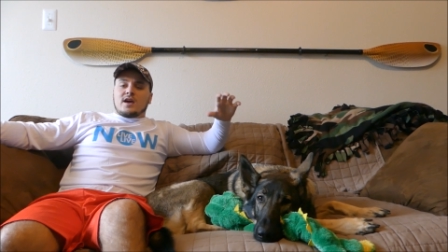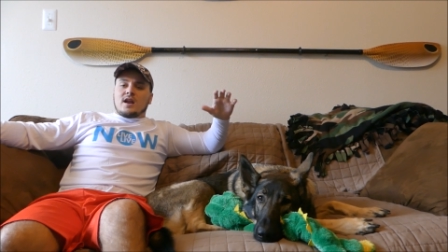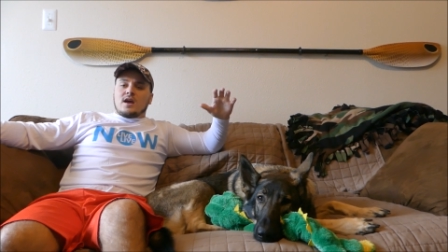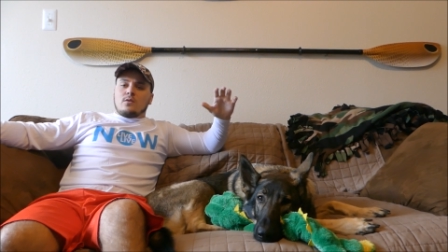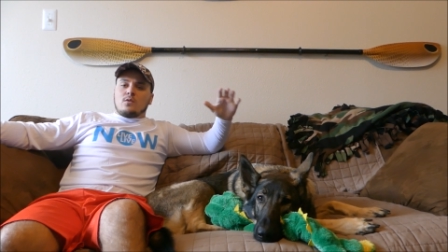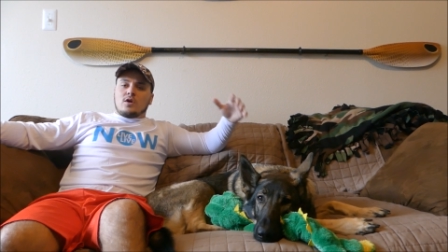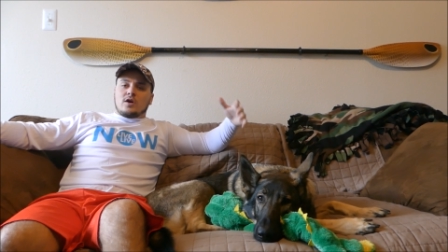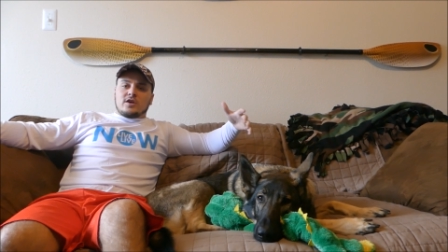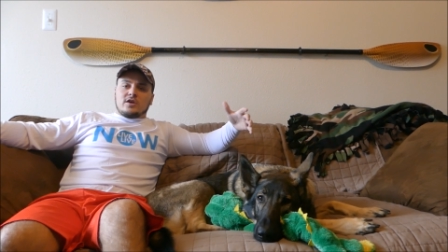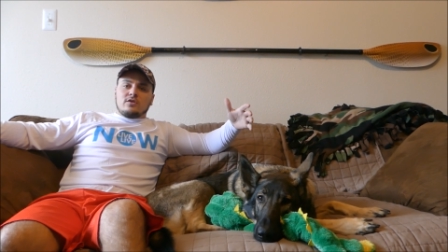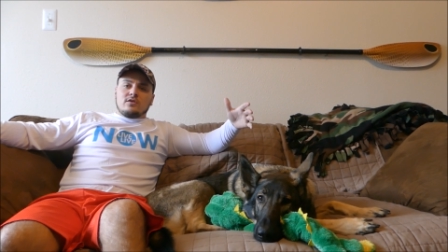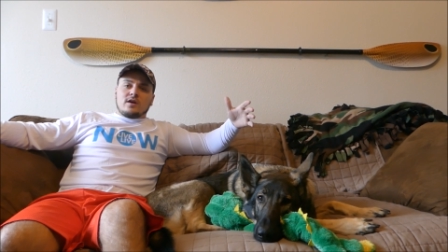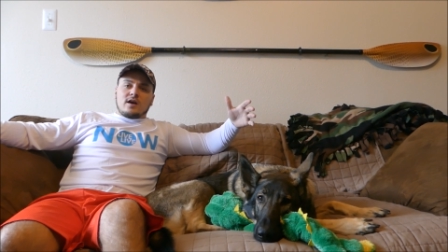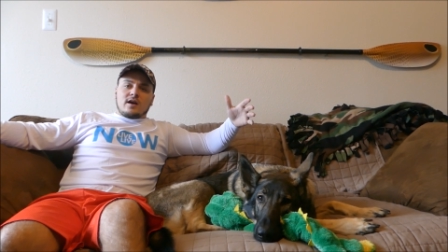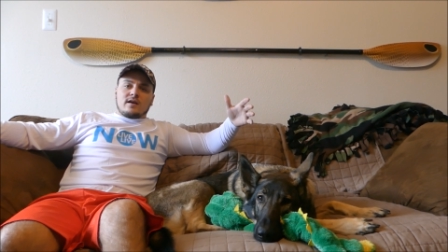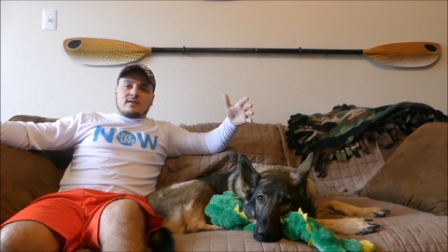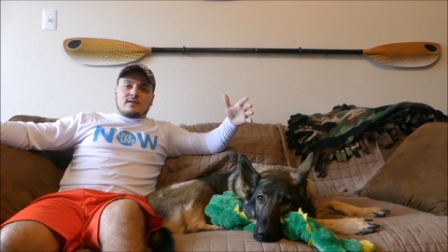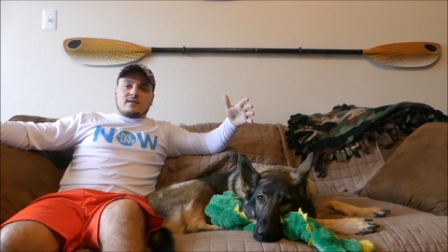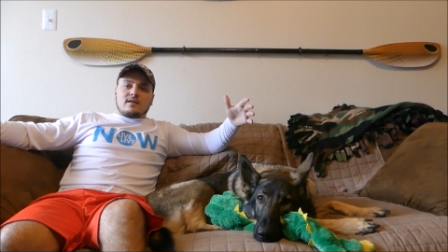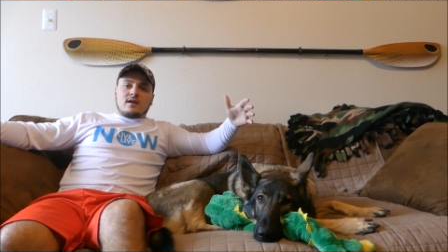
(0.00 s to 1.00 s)
and I want you
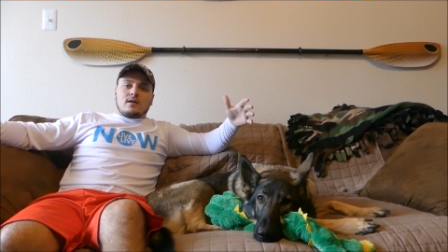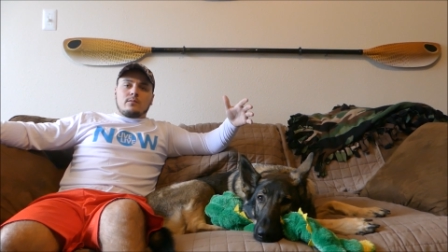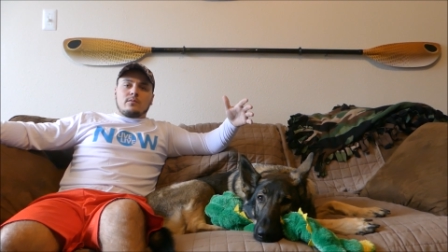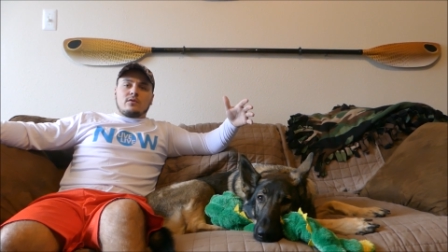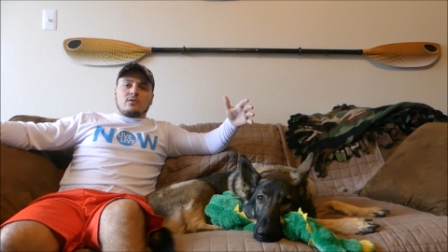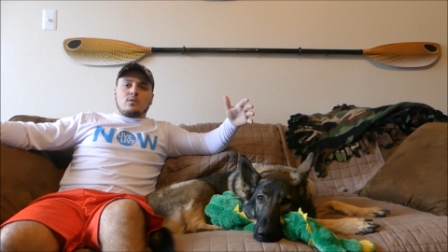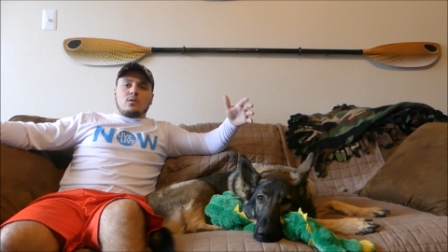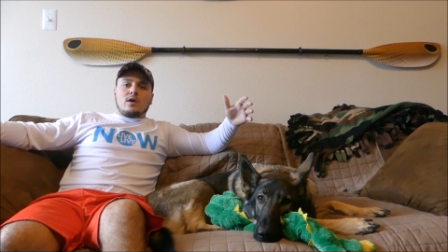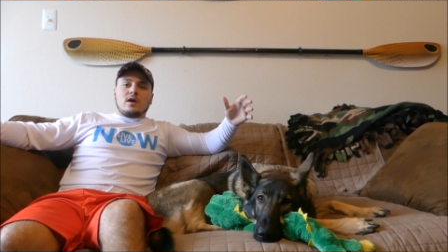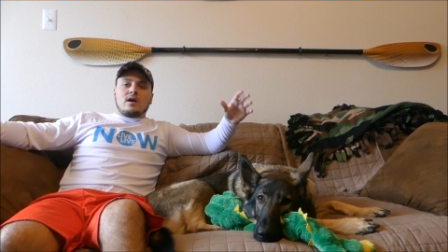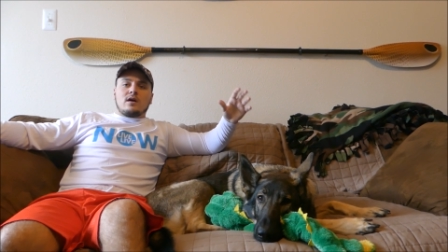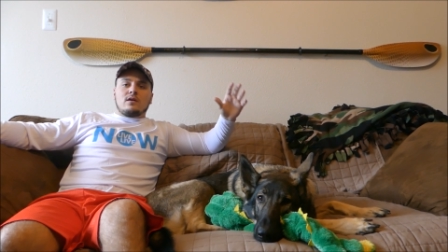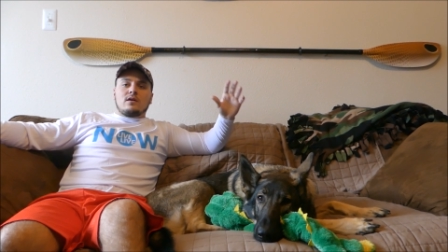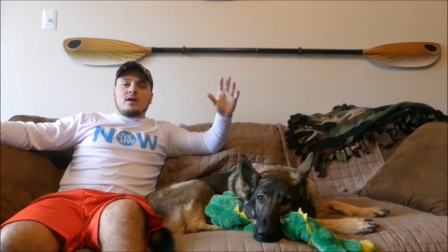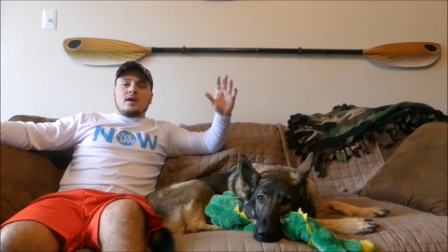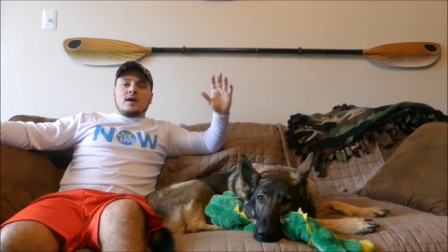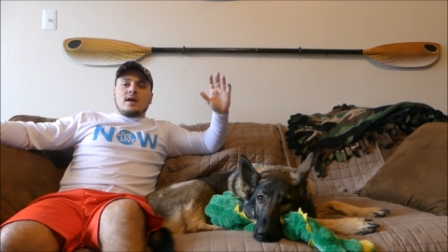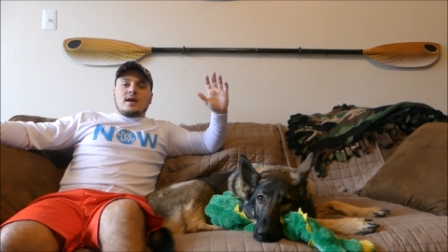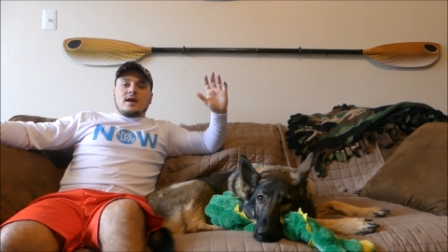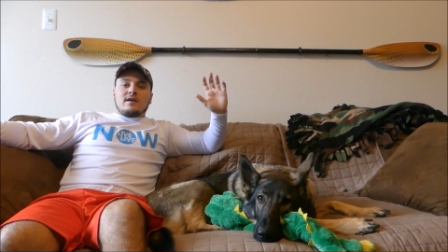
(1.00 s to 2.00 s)
guys' help as well.
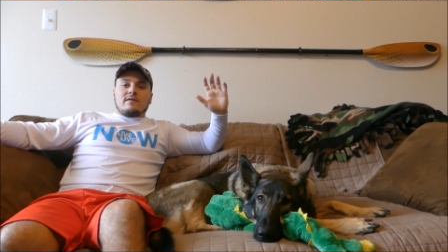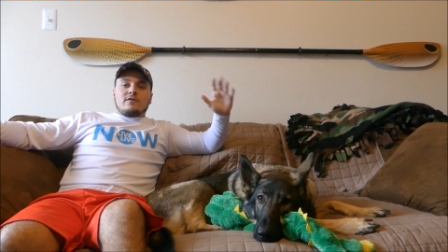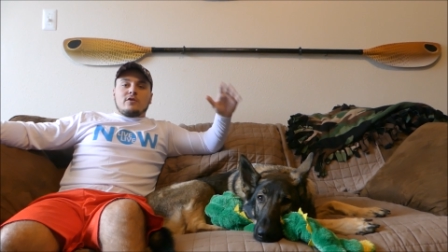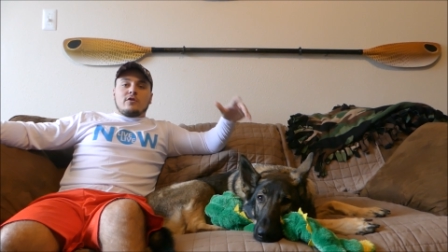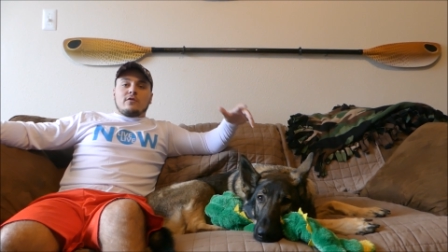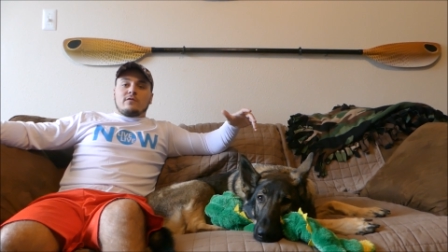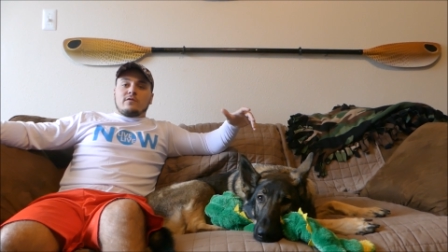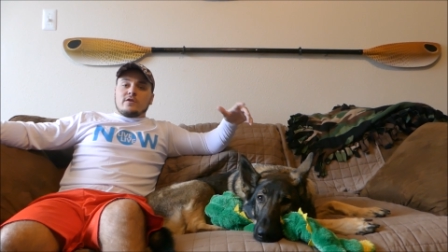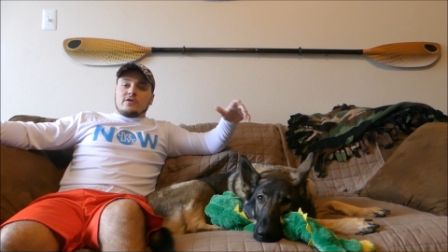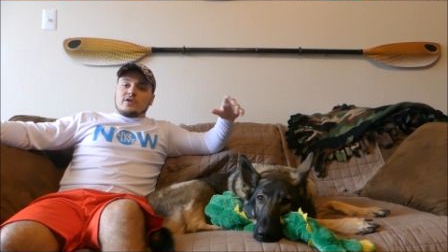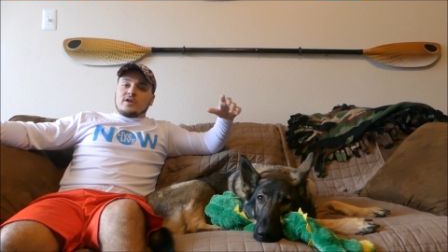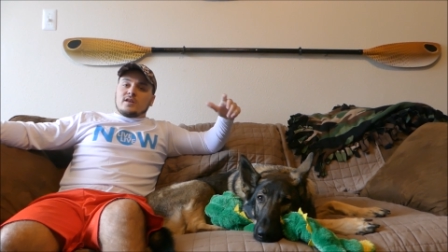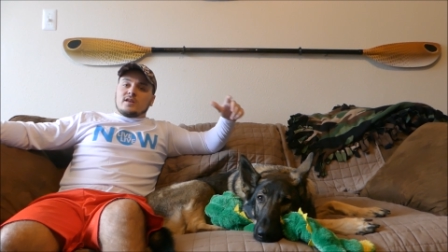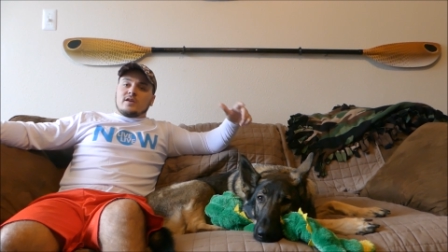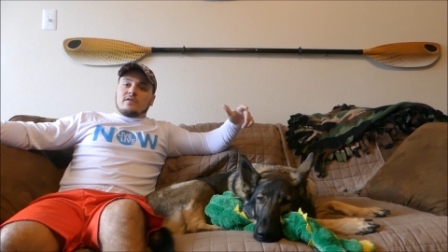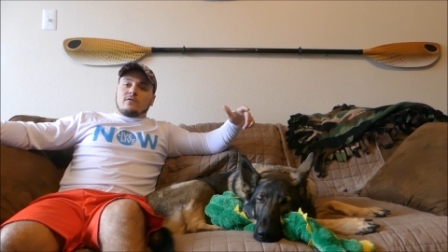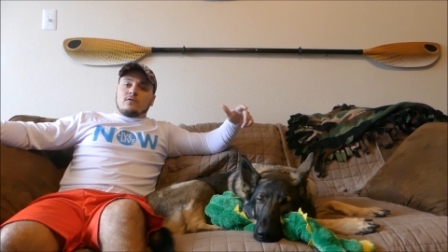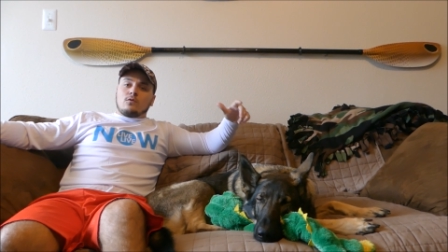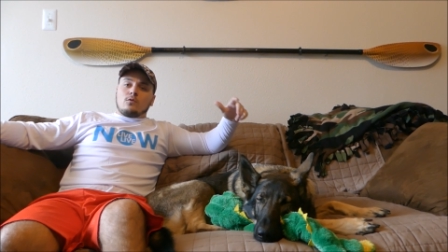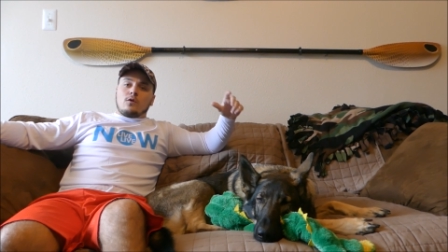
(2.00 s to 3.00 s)
If you're fishing
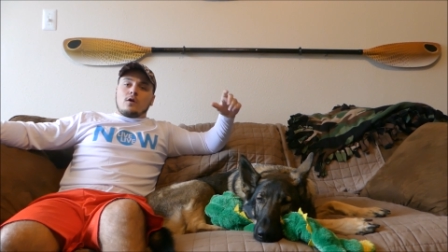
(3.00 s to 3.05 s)
different